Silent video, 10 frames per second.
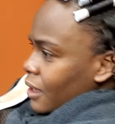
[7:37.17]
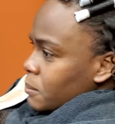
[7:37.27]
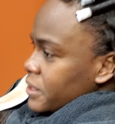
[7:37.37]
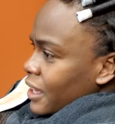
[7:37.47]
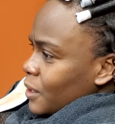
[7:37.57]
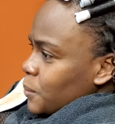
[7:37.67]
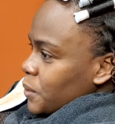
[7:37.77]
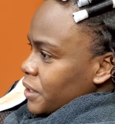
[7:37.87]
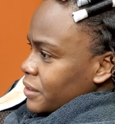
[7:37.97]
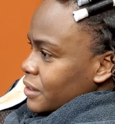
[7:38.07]
Yeah, I
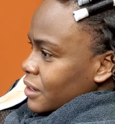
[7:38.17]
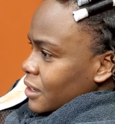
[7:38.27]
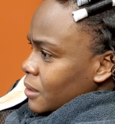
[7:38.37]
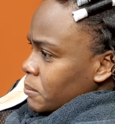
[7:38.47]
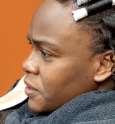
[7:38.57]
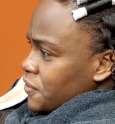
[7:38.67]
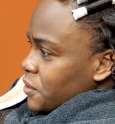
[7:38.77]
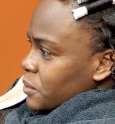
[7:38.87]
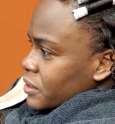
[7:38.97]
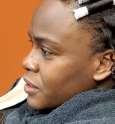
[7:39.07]
would. If you're
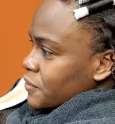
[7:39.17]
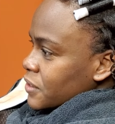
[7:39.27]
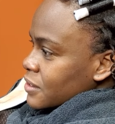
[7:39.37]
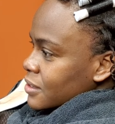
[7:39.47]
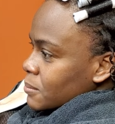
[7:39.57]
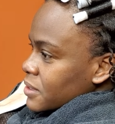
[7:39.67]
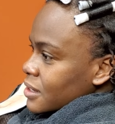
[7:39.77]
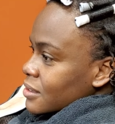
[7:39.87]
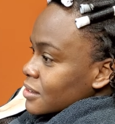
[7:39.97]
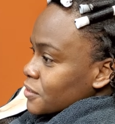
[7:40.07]
looking for
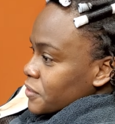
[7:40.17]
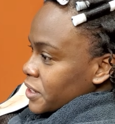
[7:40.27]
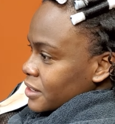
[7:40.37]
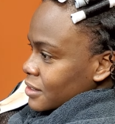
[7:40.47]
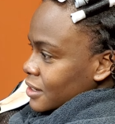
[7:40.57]
something different,